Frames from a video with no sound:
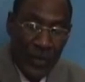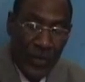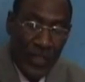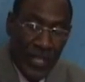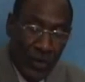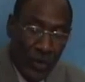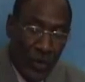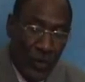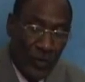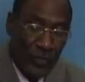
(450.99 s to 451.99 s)
on the
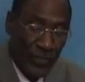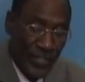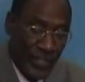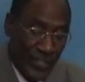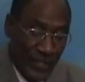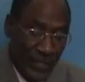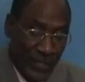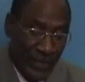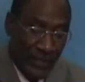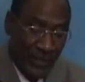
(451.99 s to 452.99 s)
Law of
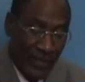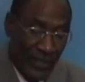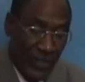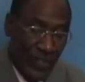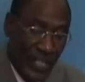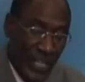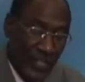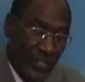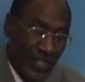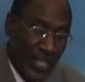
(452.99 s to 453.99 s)
Treaties
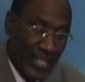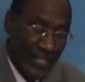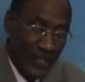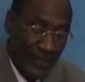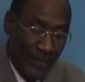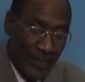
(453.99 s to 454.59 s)
states that